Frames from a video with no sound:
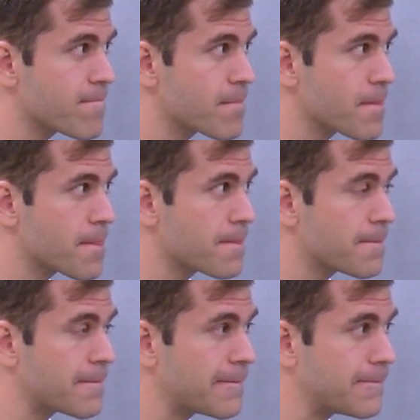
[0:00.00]

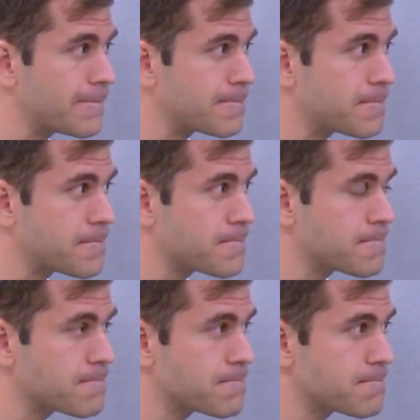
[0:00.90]

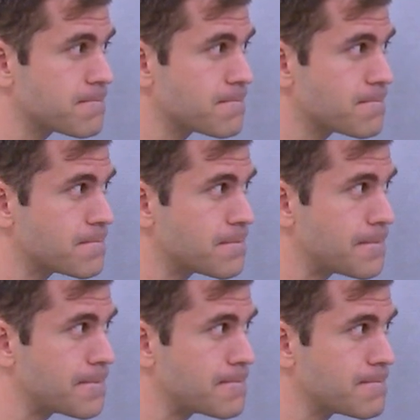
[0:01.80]

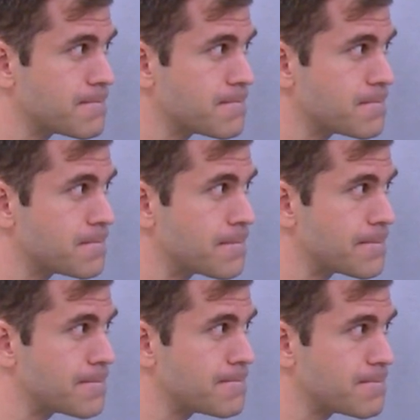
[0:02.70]

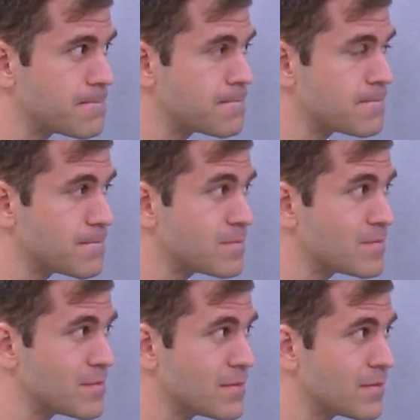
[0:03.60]
(silent)